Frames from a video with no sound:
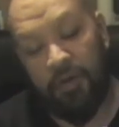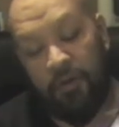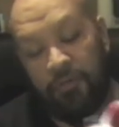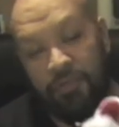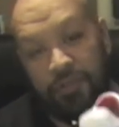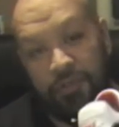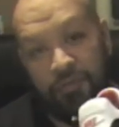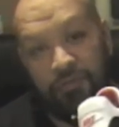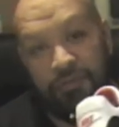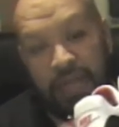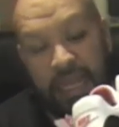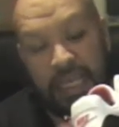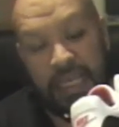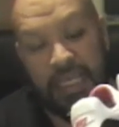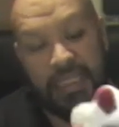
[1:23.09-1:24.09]
Old school
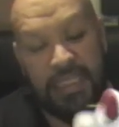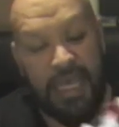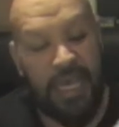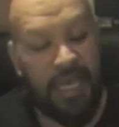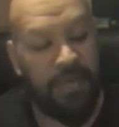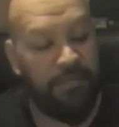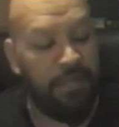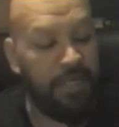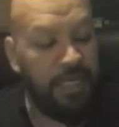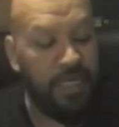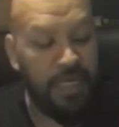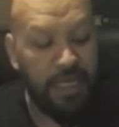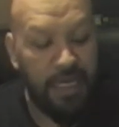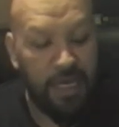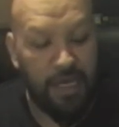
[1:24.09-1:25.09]
Nike tab.
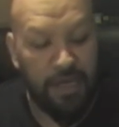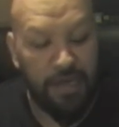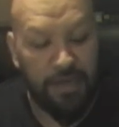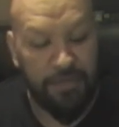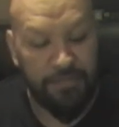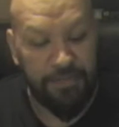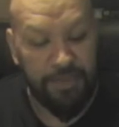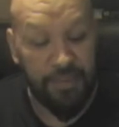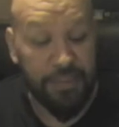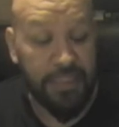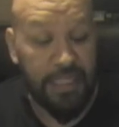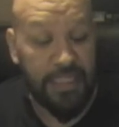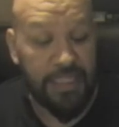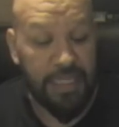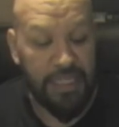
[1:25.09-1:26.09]
Looks
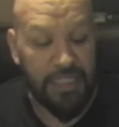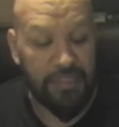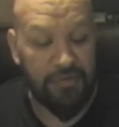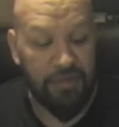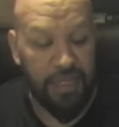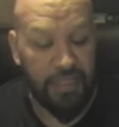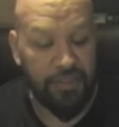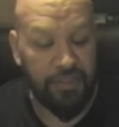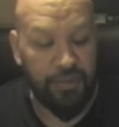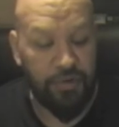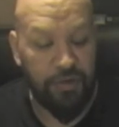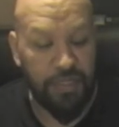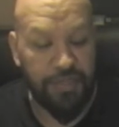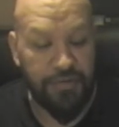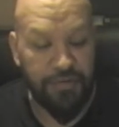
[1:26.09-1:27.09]
like the, you know, like the
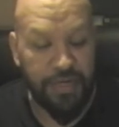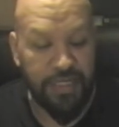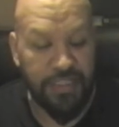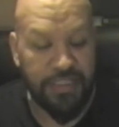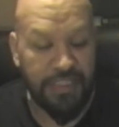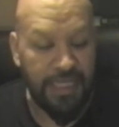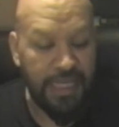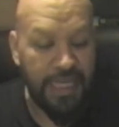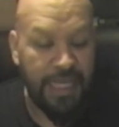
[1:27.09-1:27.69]
Jordan 3s.